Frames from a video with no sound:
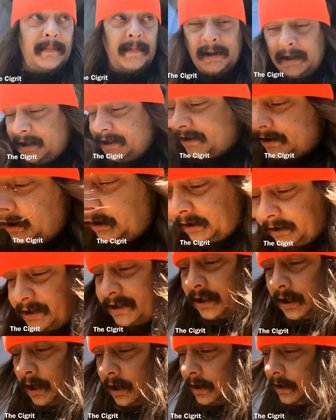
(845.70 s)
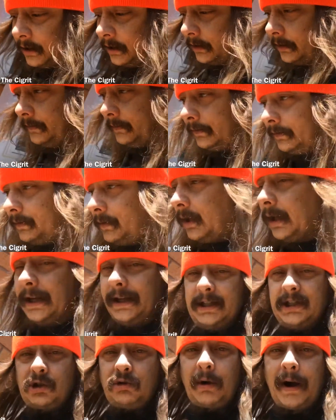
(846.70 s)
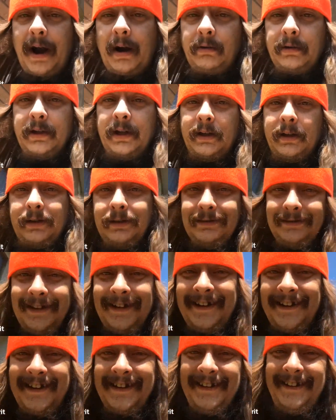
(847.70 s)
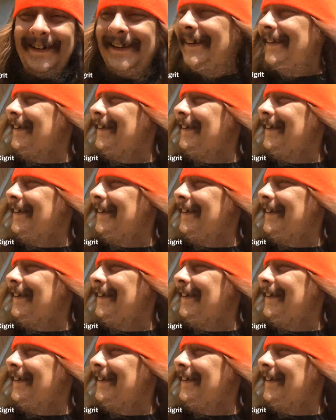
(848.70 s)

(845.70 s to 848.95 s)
he's stuck inside. He's grounded, hey.